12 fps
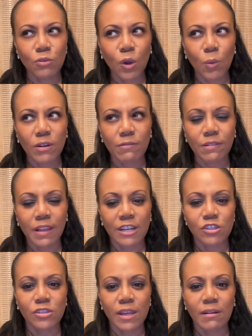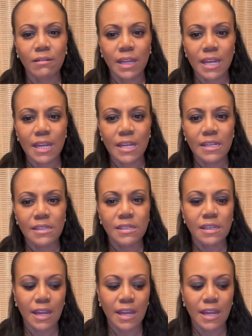know what a flash sale is,